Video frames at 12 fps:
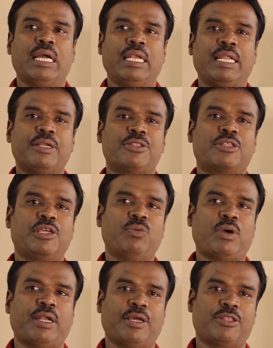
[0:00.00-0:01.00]
Let's see
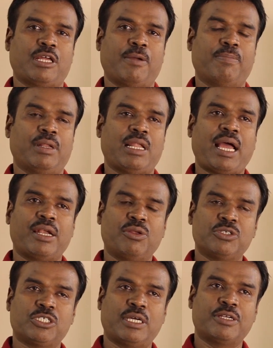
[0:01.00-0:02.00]
one example, and
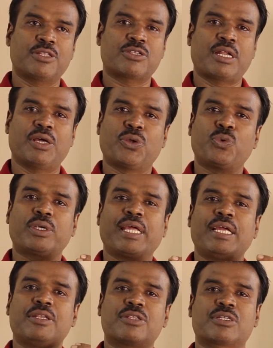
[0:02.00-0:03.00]
you should understand
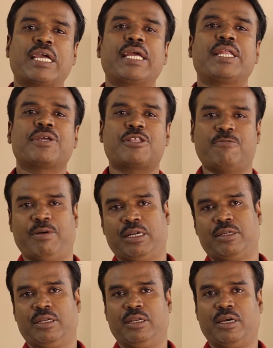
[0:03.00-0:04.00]
routine staining is
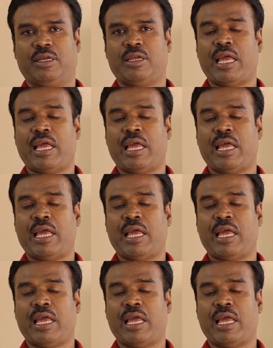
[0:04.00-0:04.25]
bundled.